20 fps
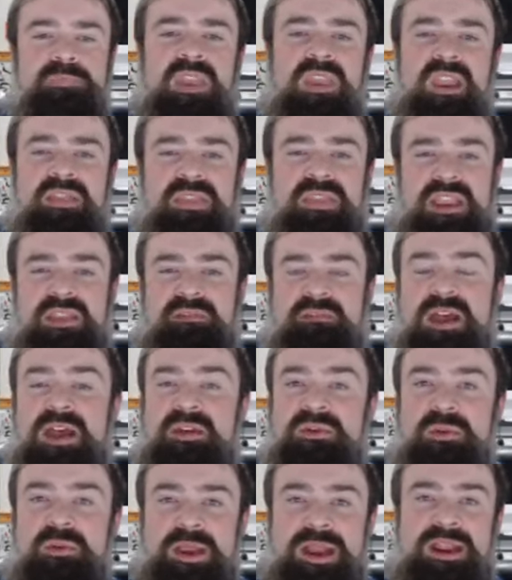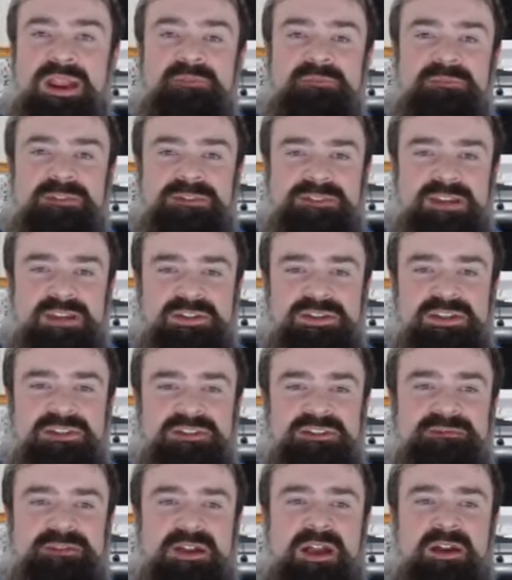The evaluating
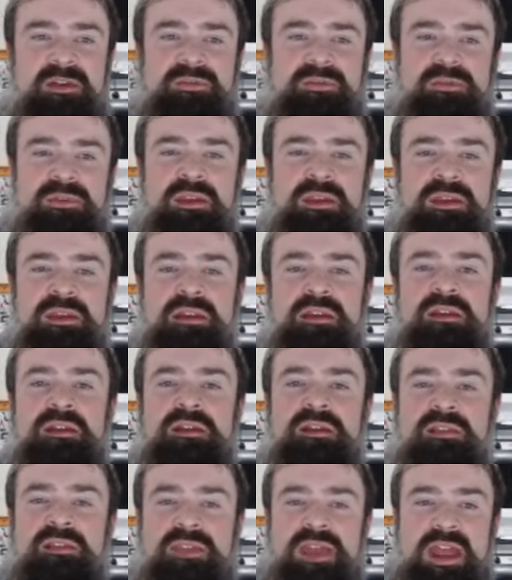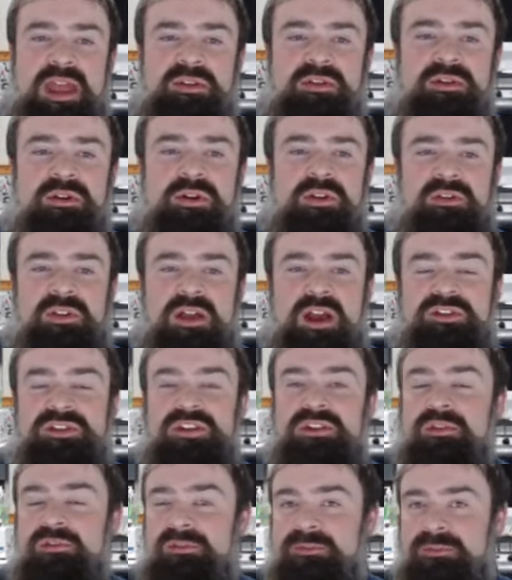physicians found that
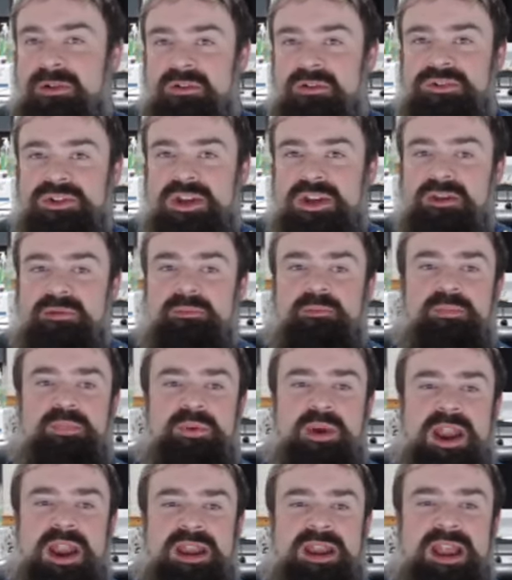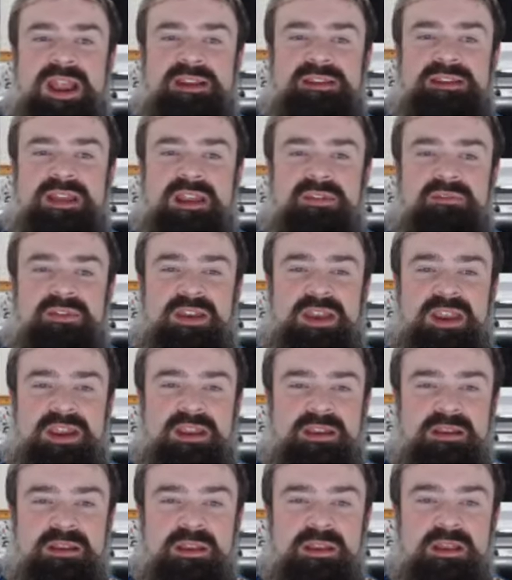neurological function, brain
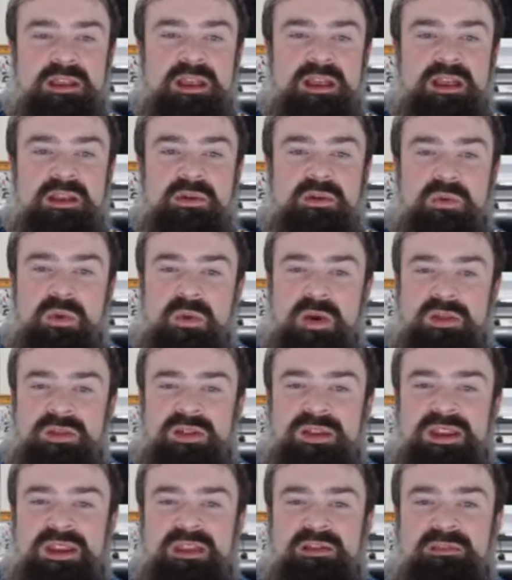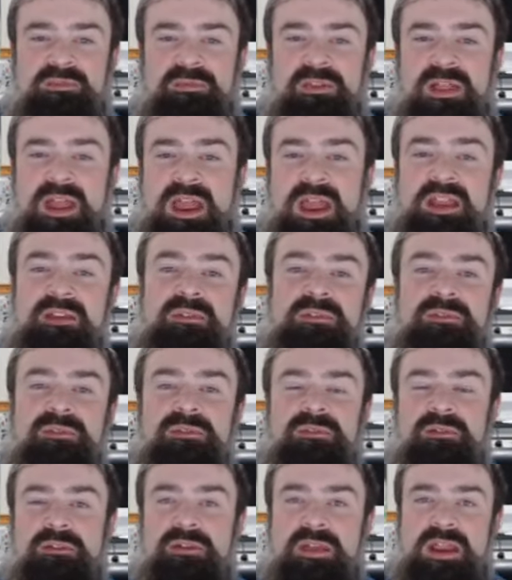activity, quality of
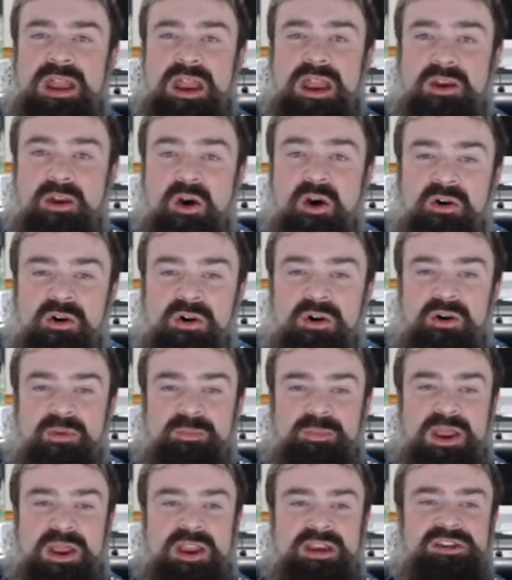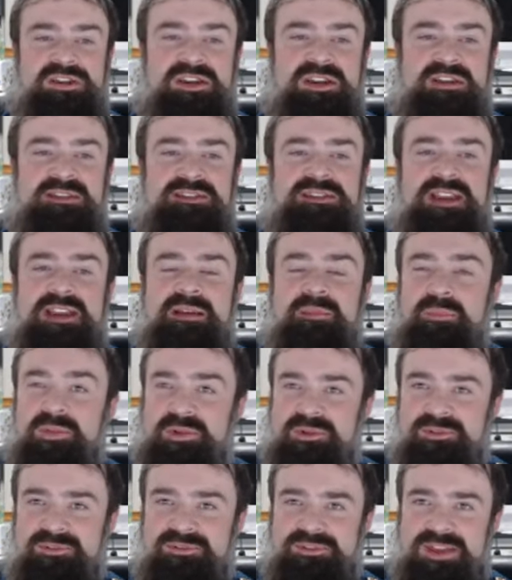life in all patients
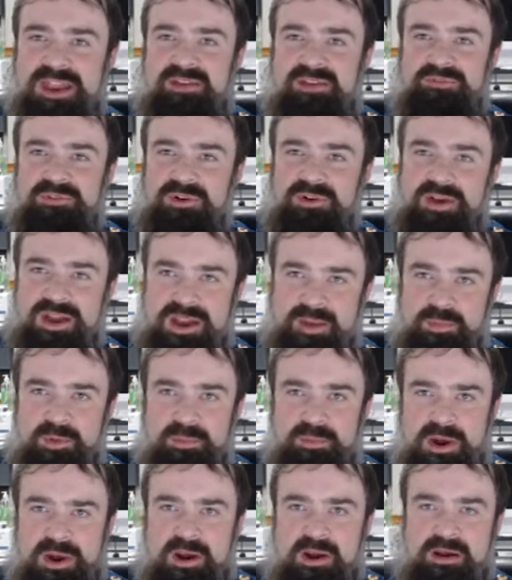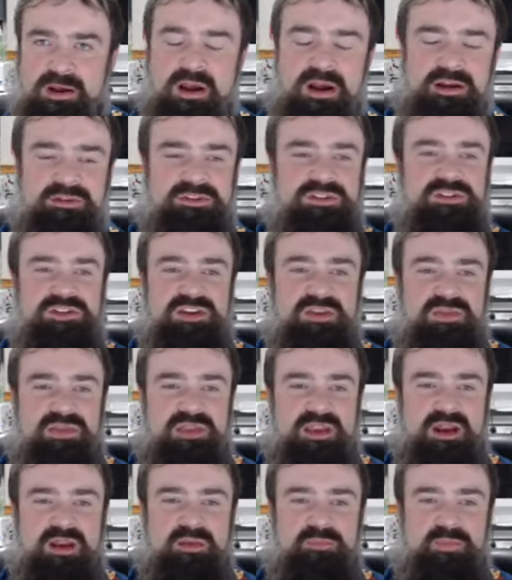improved after hyperbaric oxygen
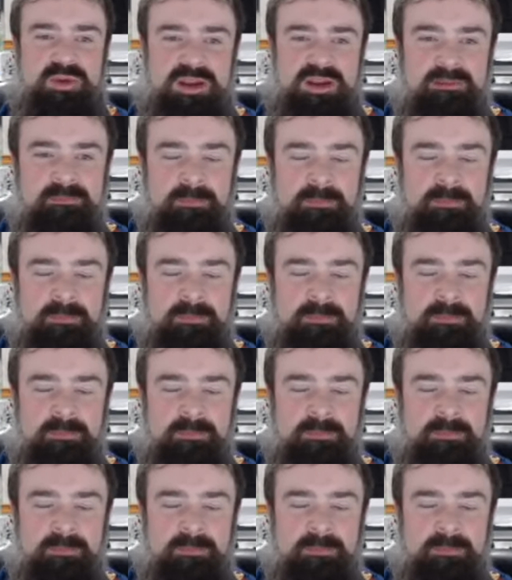therapy.